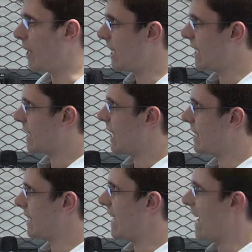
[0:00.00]
in this
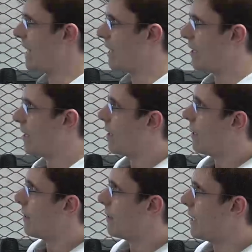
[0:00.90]
case again,
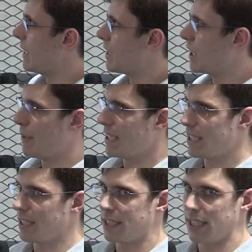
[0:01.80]
these 2
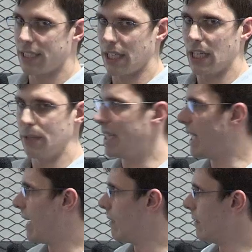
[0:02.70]
instances are going to be
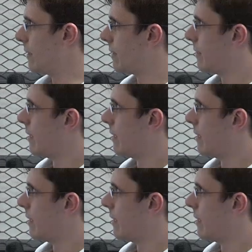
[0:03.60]
killed